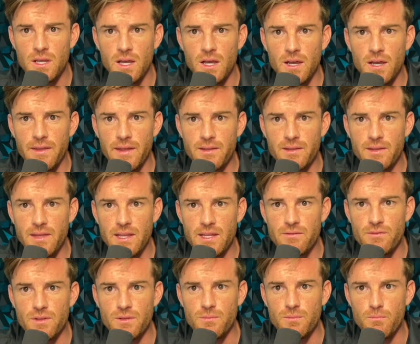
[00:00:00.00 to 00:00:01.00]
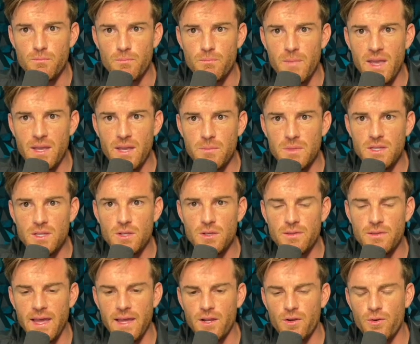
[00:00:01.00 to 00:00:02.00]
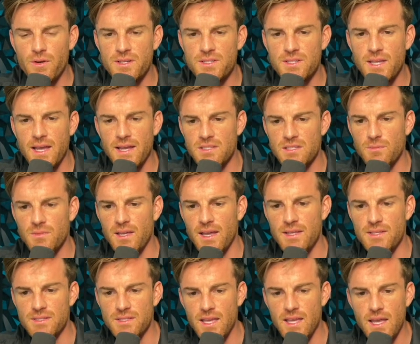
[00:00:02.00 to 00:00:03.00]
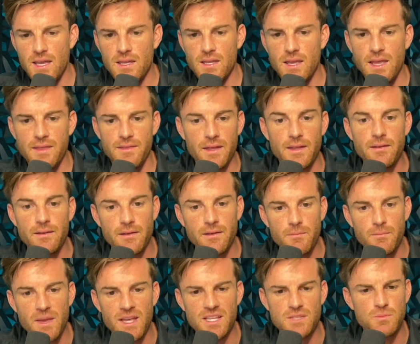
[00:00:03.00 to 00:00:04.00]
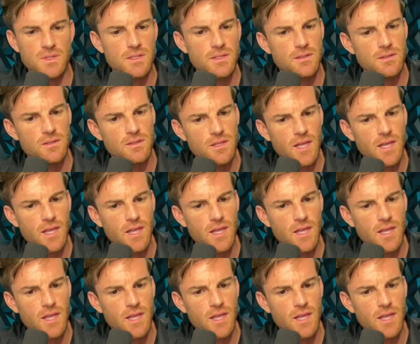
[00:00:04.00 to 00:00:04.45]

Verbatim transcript: uh, that that even make me that criticize something I say and then makes me